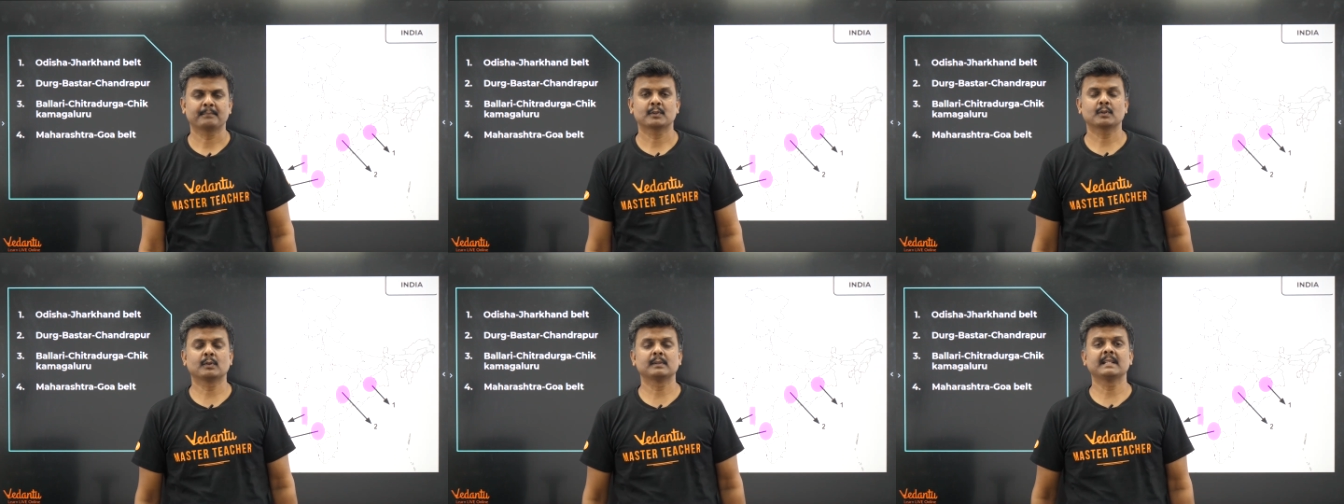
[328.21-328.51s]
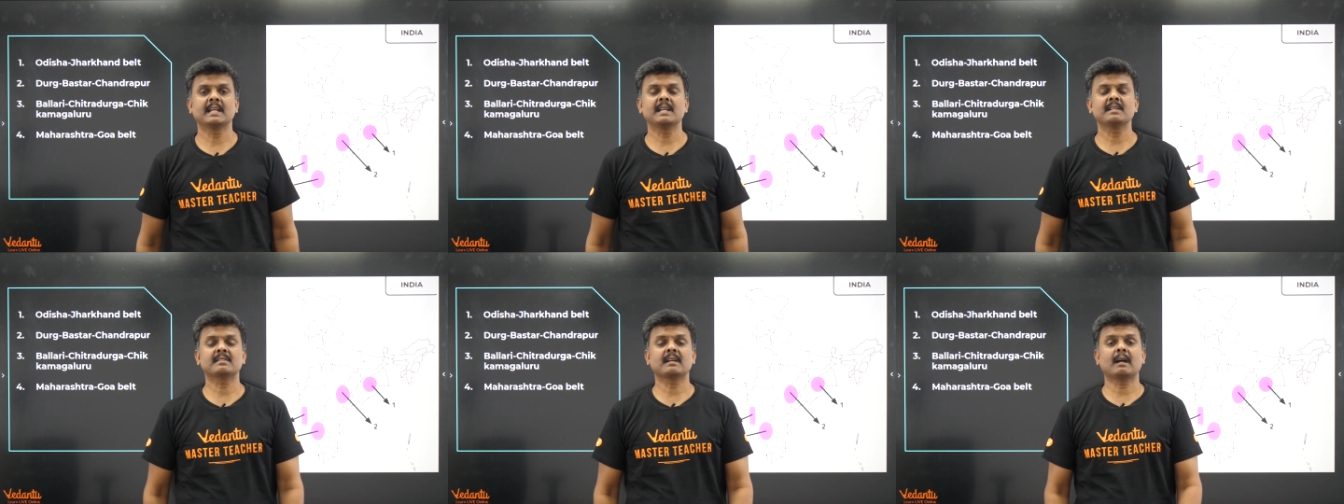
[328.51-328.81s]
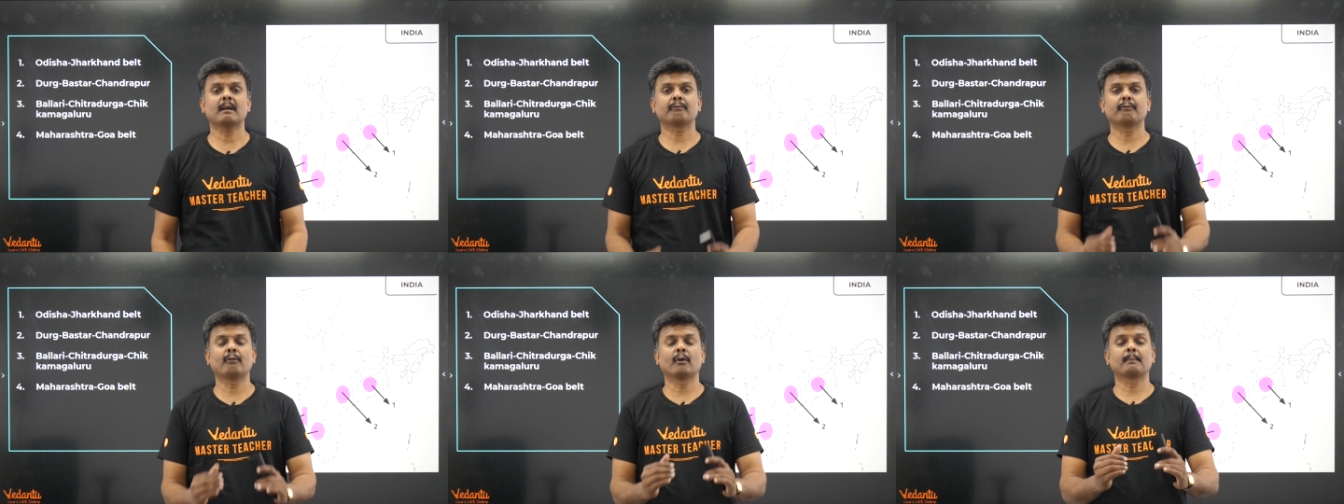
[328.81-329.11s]
So these
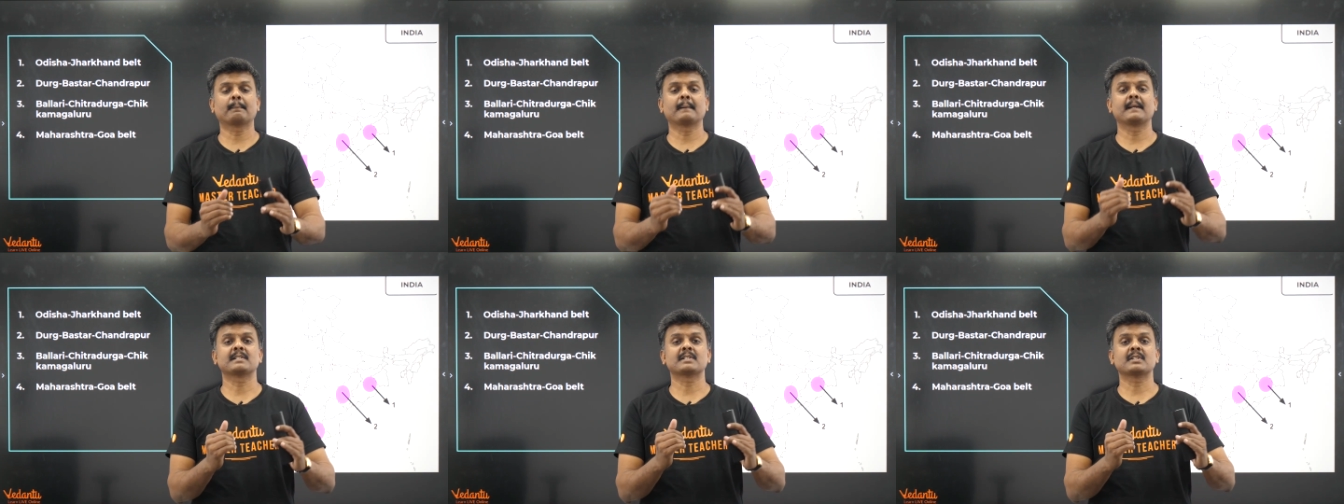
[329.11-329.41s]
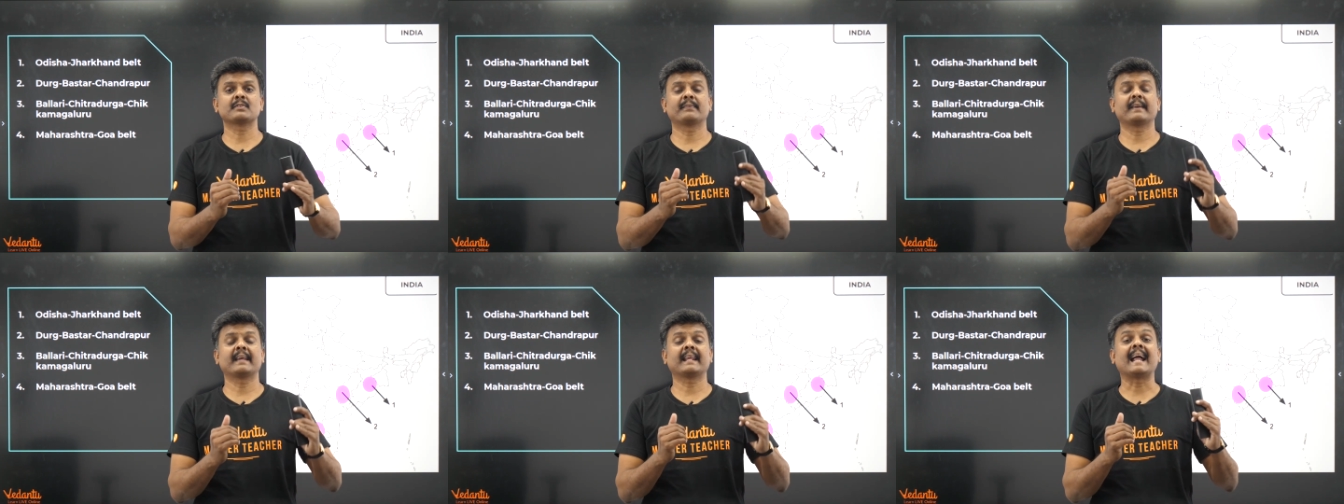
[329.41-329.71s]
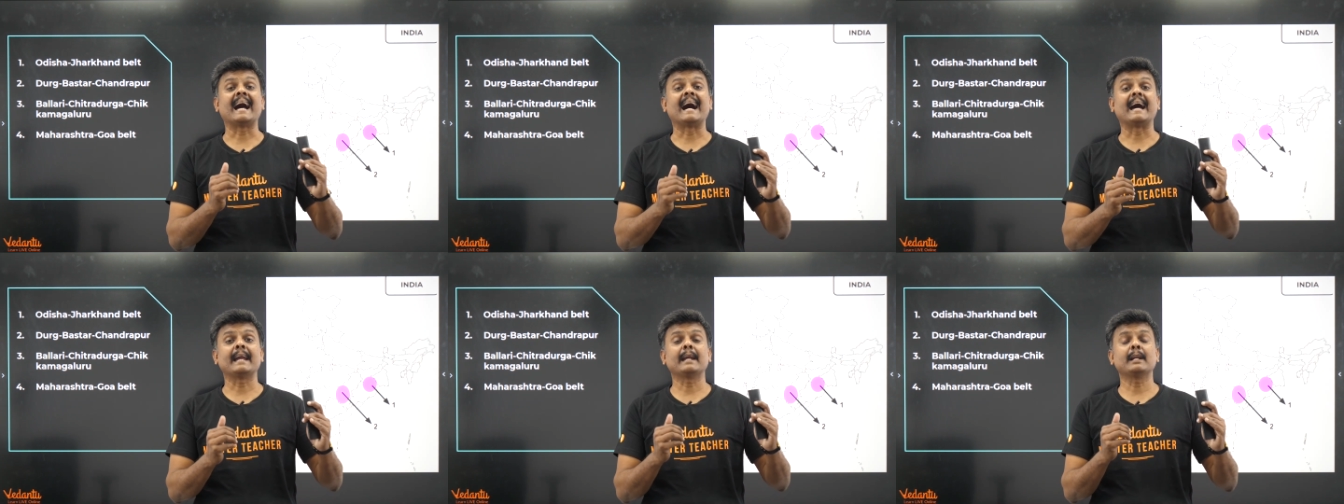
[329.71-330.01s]
are four places where
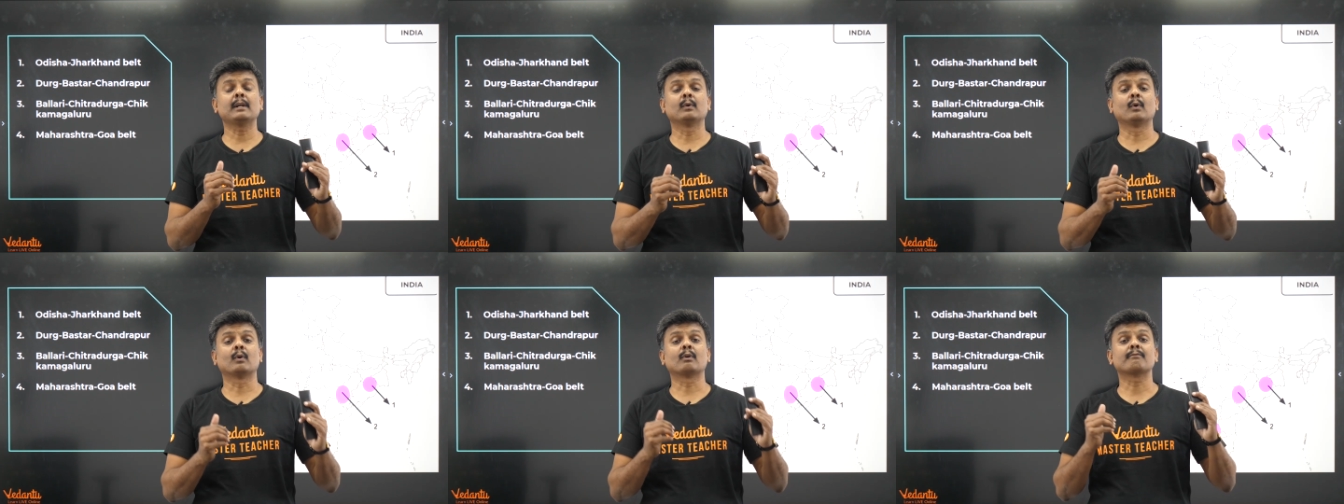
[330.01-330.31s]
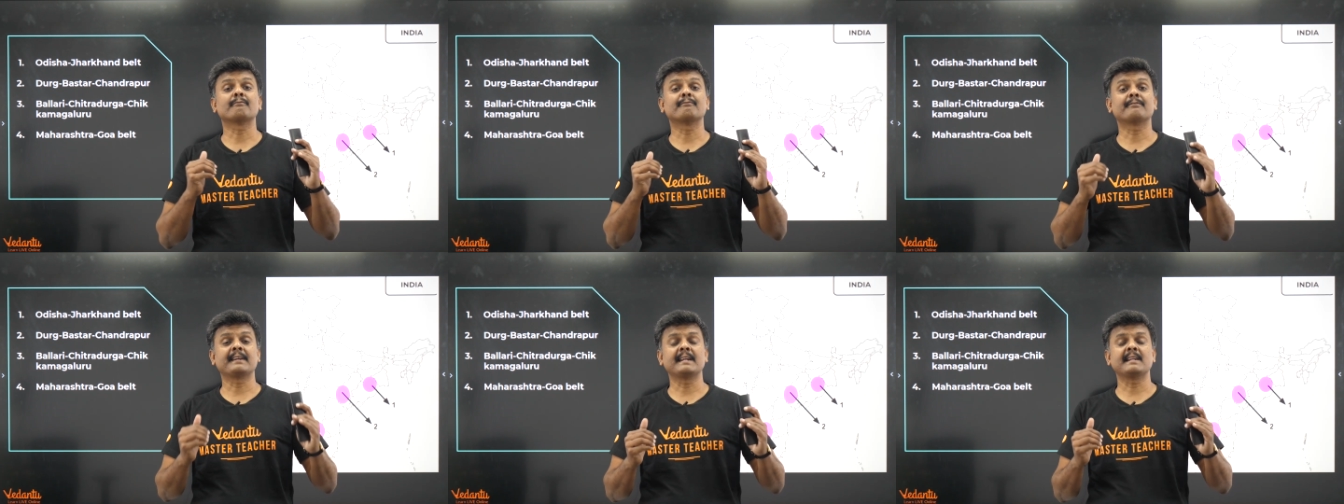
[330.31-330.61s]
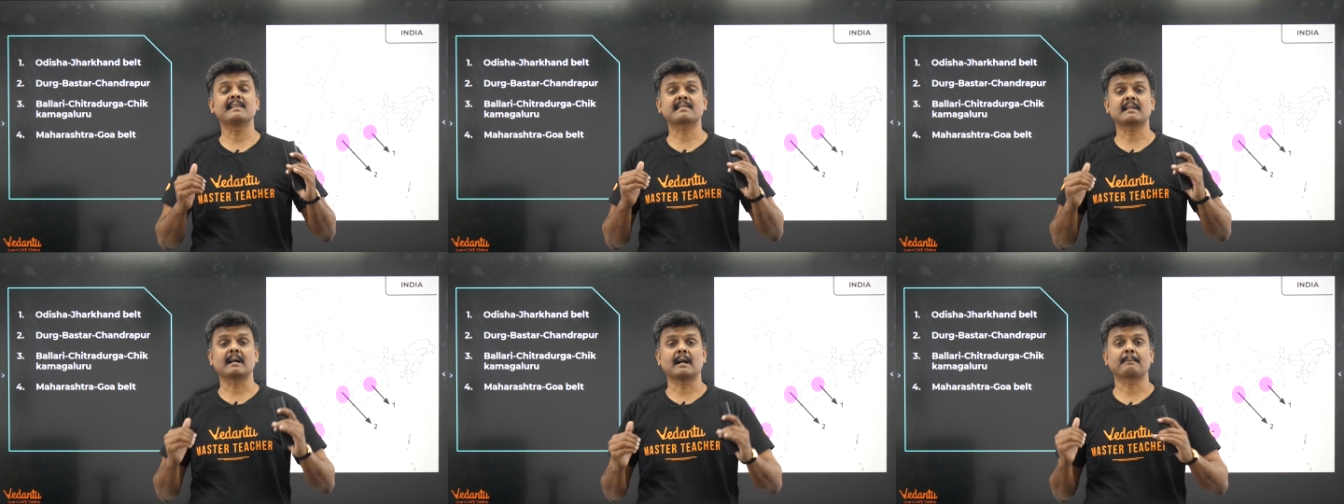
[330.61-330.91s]
iron ore
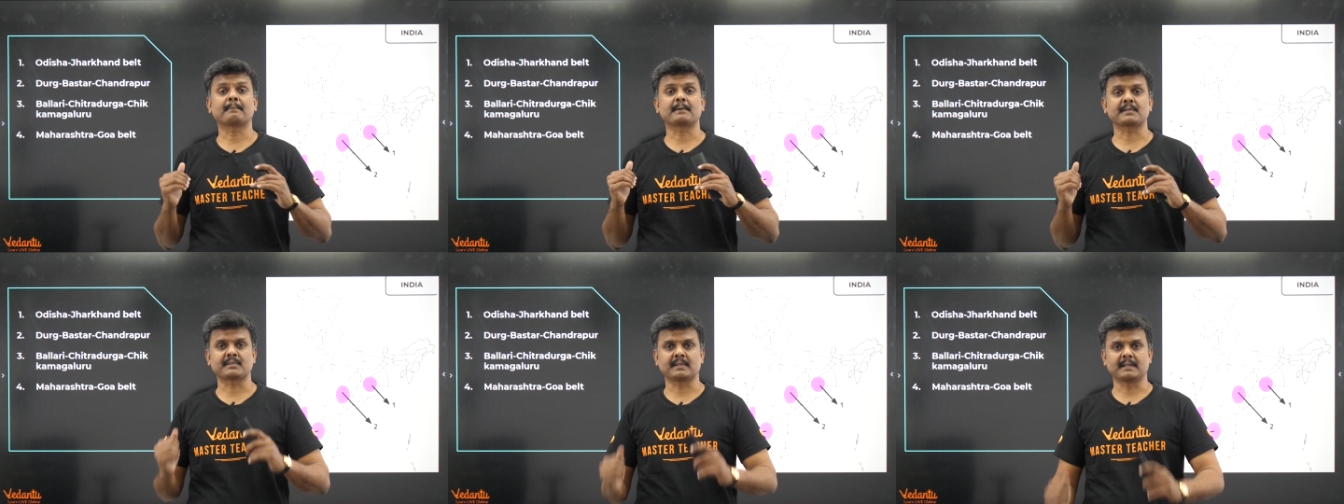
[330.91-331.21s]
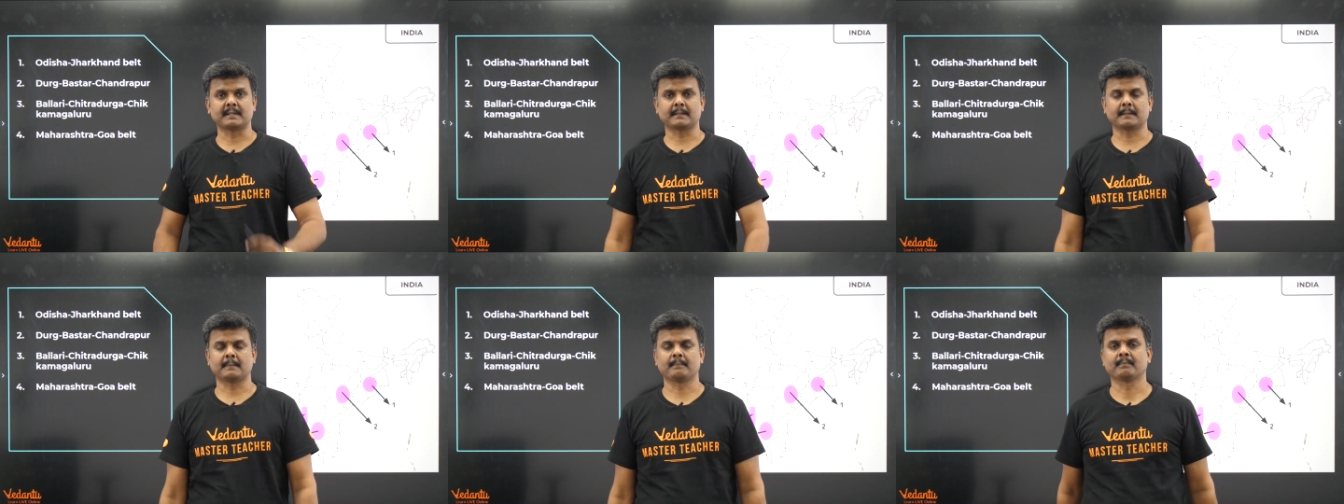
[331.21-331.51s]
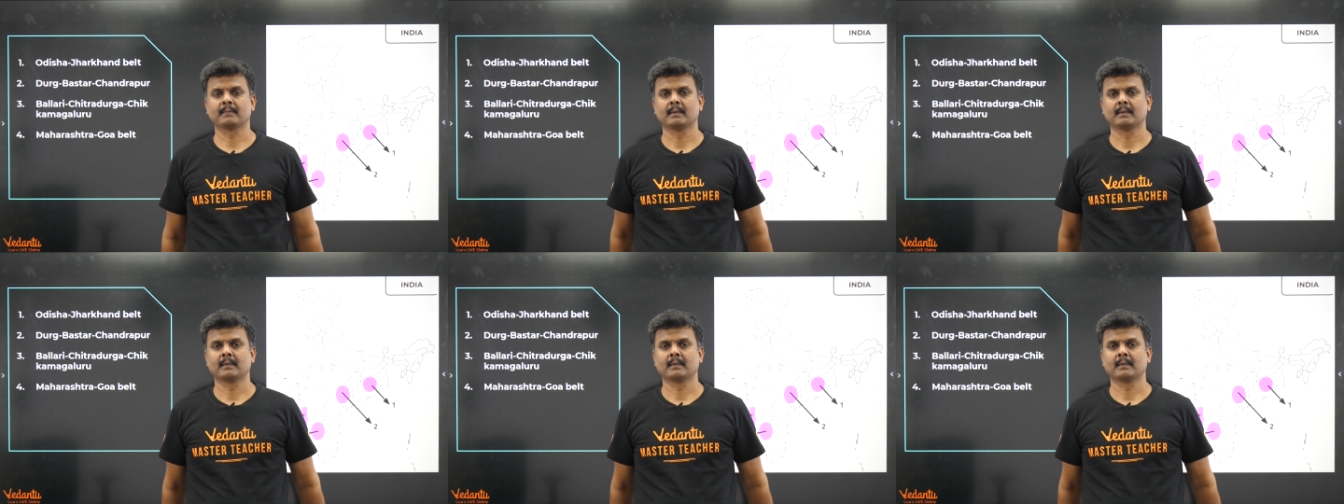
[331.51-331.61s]
fields are present.